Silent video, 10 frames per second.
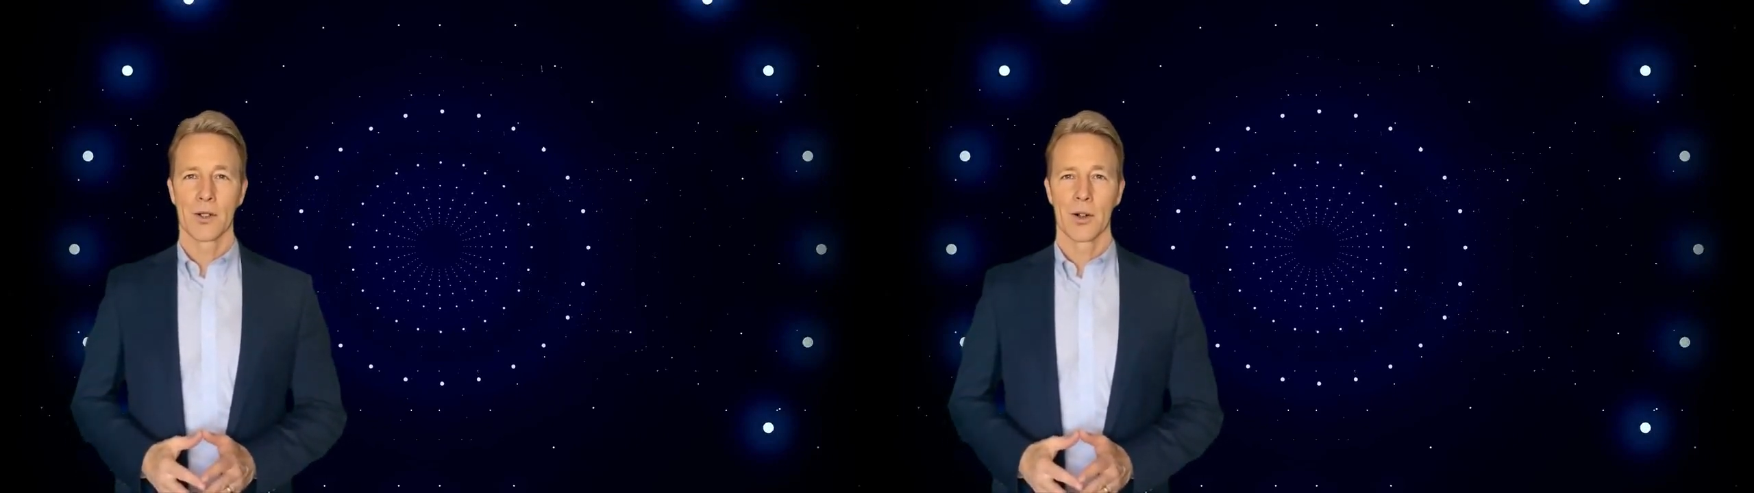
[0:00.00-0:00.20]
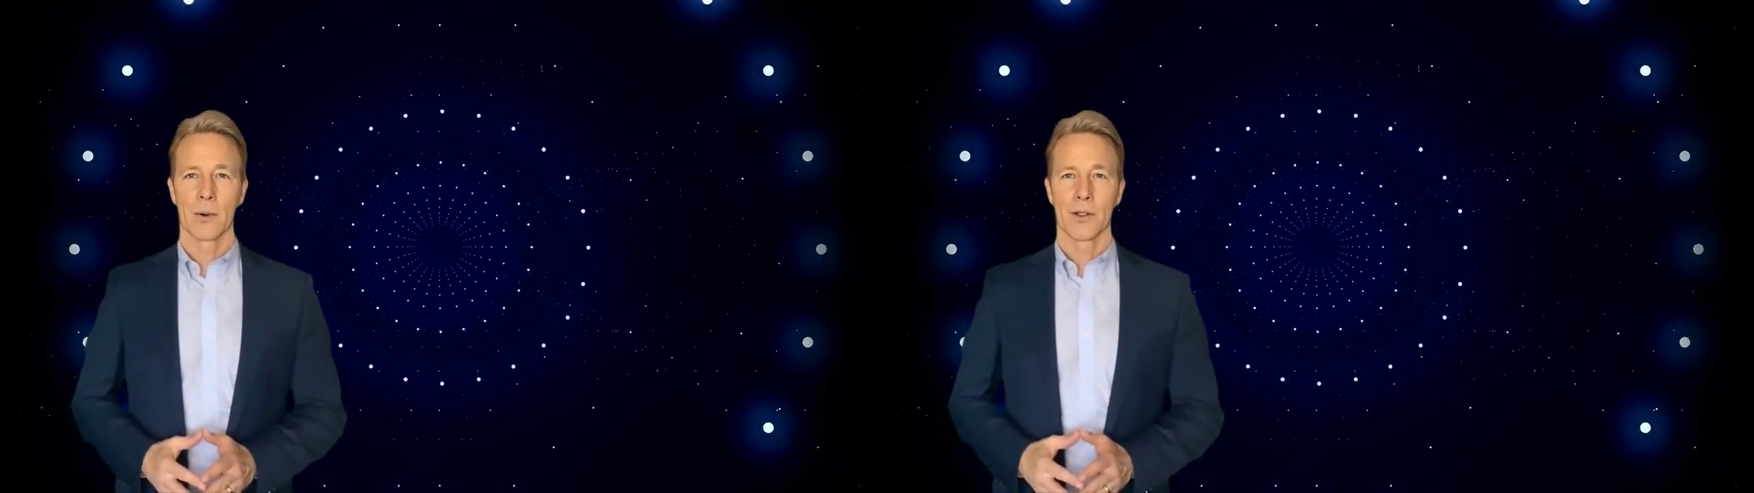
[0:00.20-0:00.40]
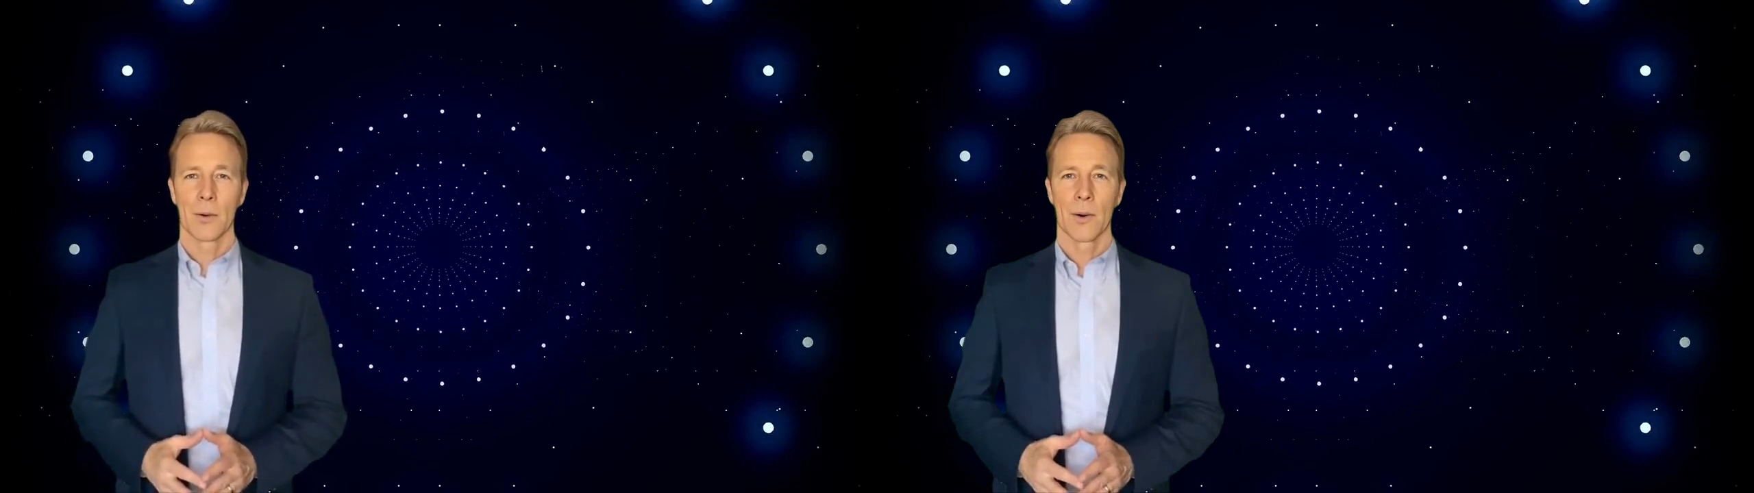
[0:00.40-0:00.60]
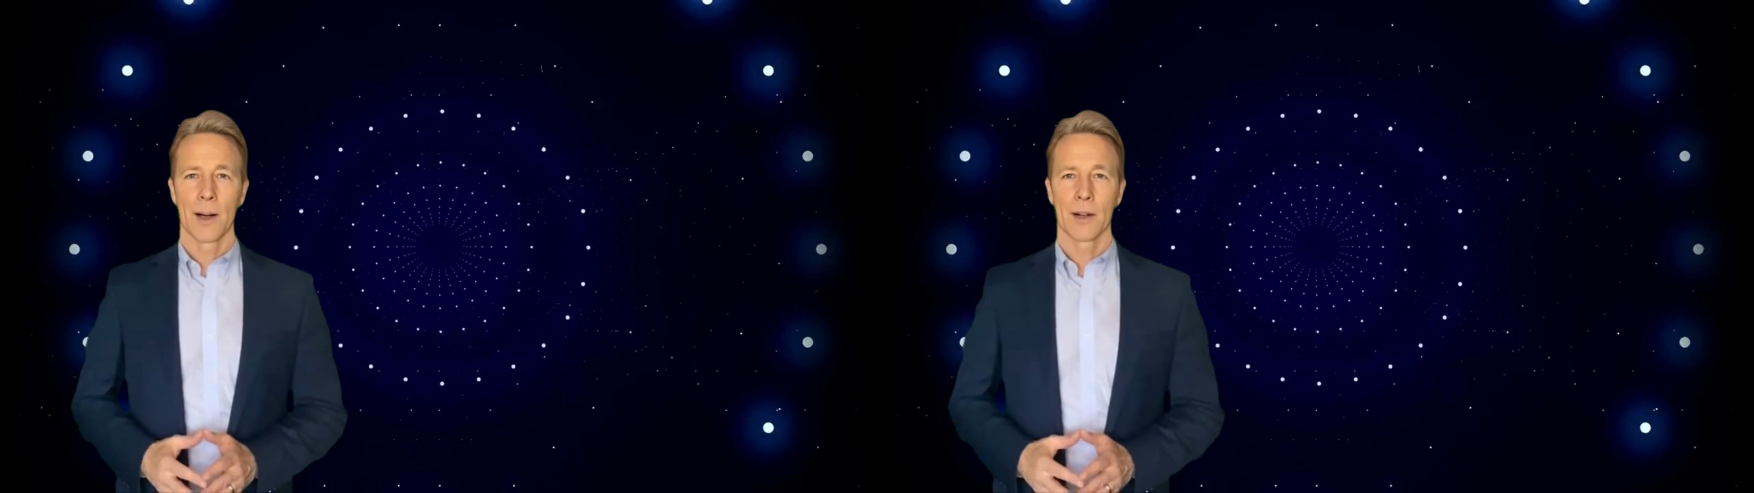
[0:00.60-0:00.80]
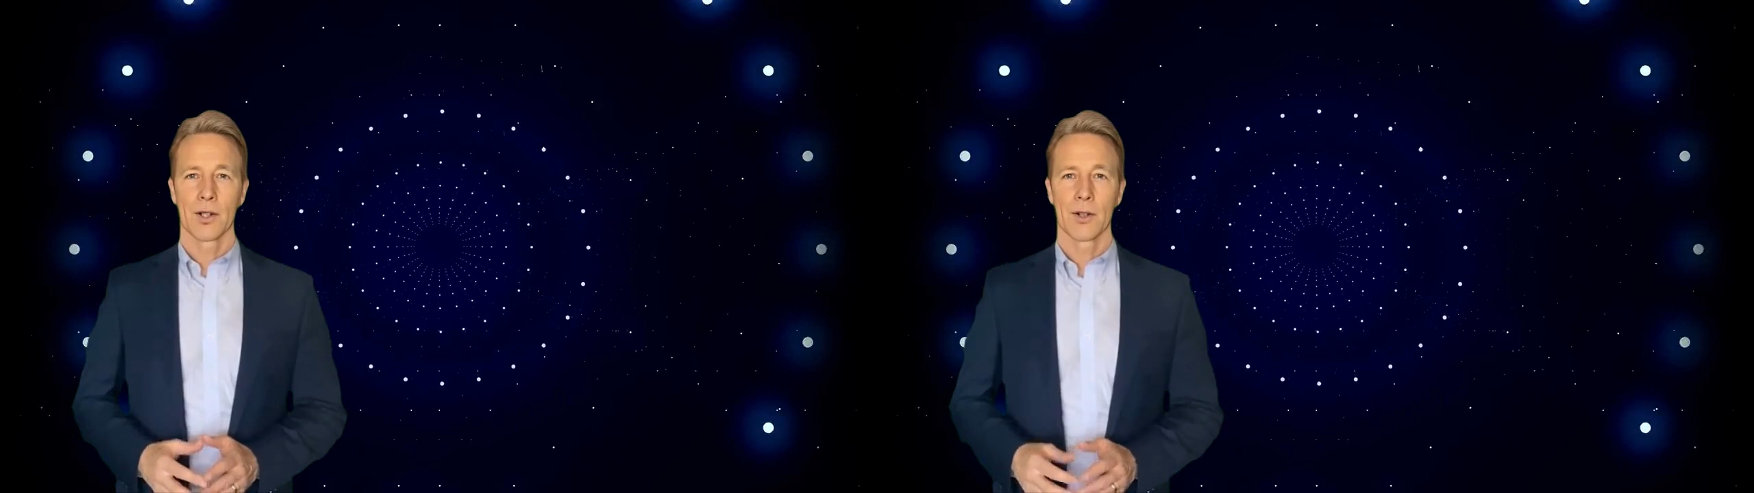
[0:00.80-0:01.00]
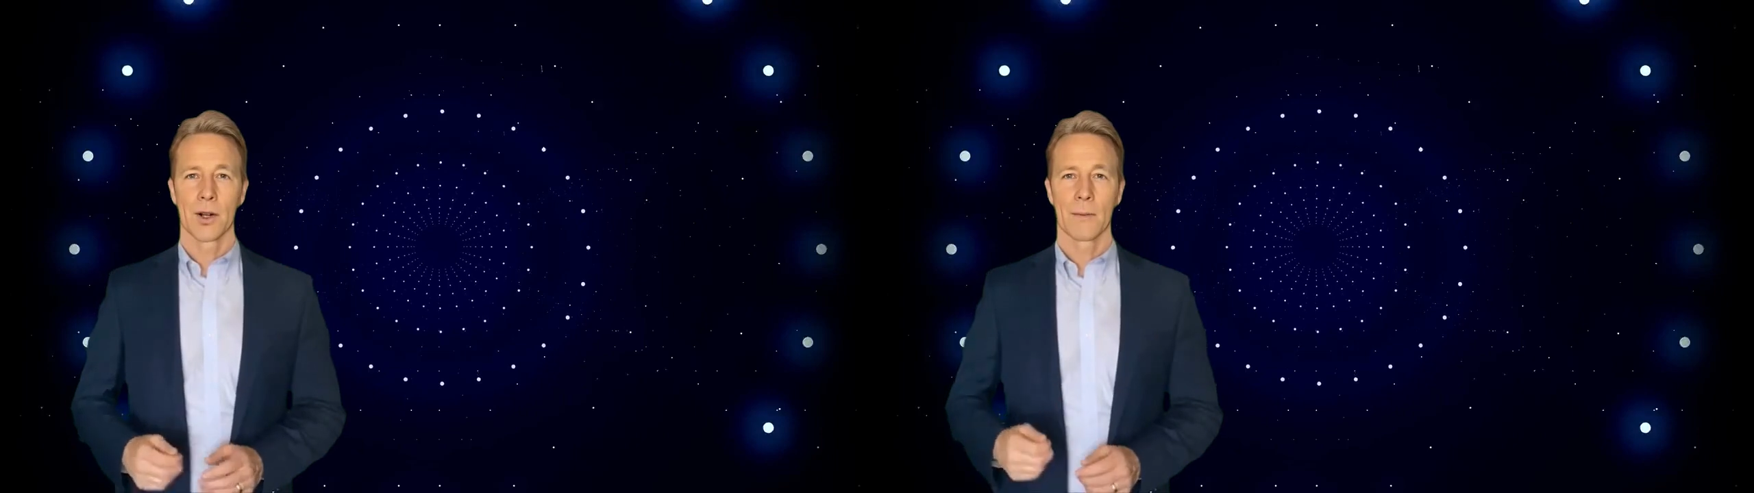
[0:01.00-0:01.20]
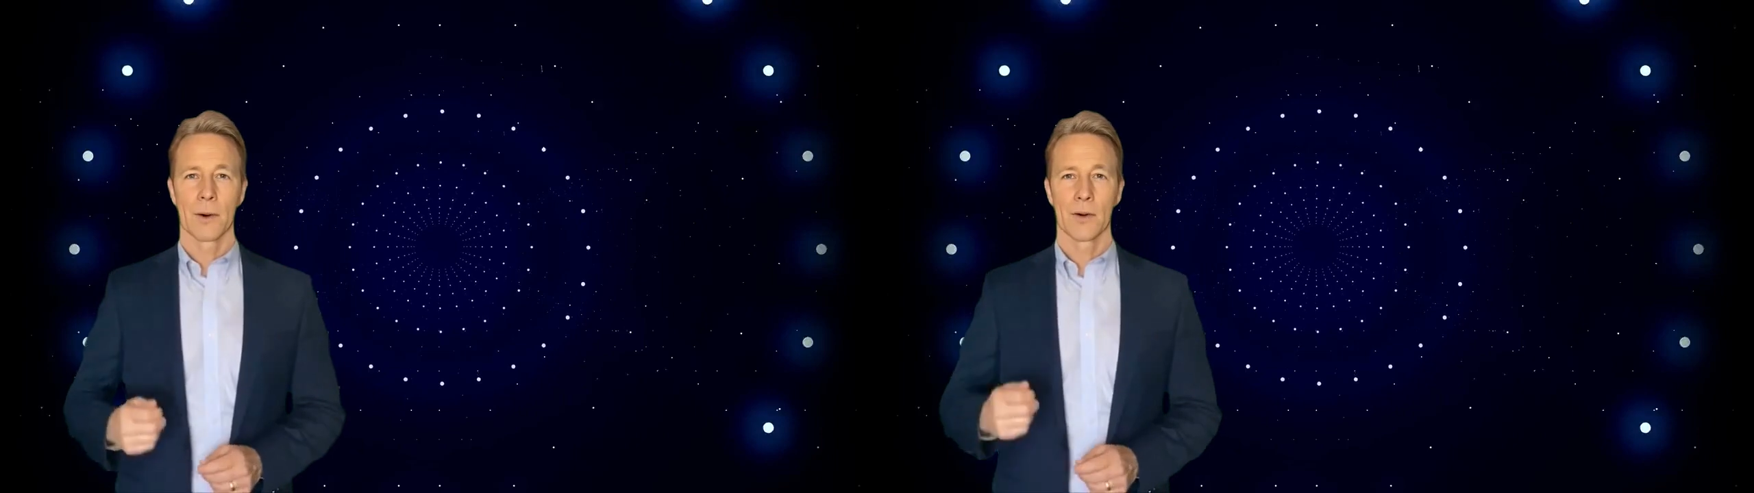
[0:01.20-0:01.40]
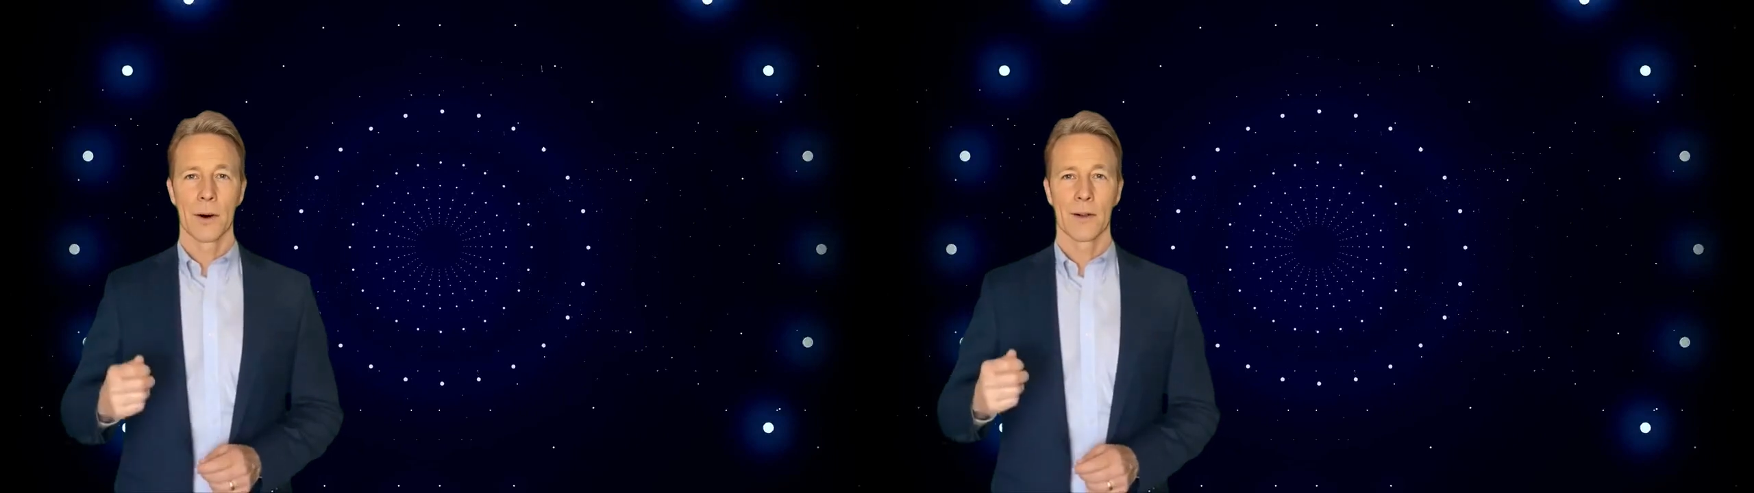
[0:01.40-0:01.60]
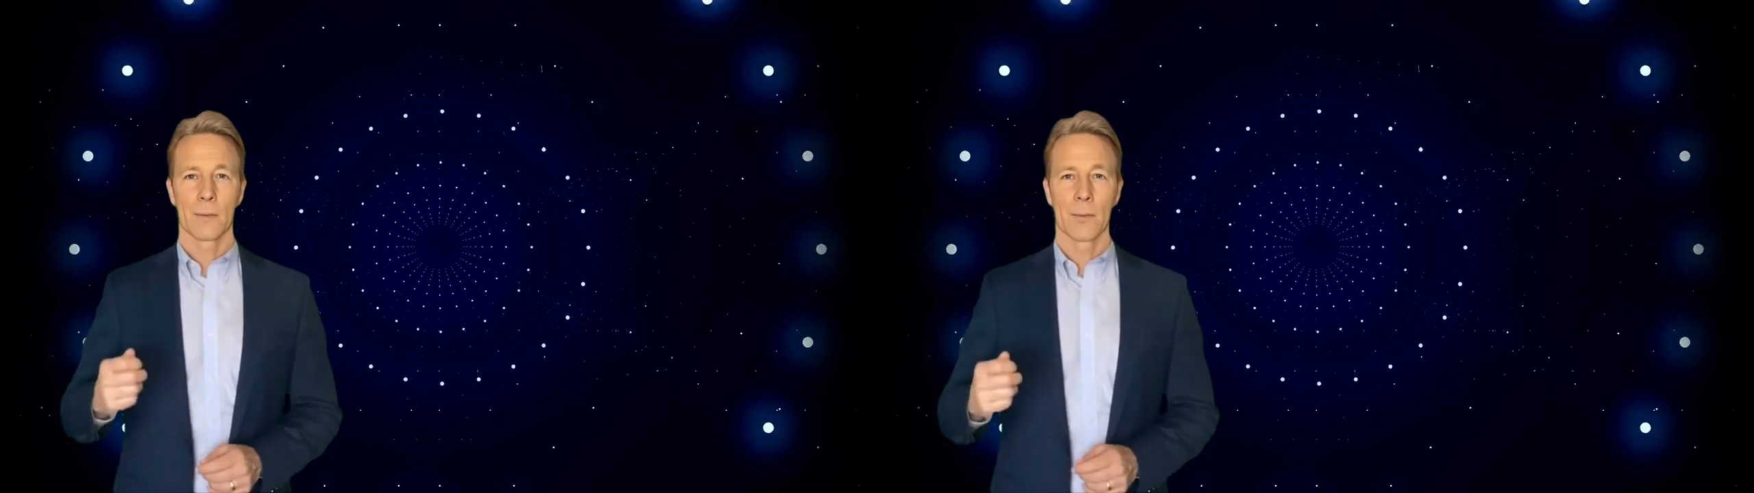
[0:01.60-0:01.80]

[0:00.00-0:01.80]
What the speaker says: shows the relationship between the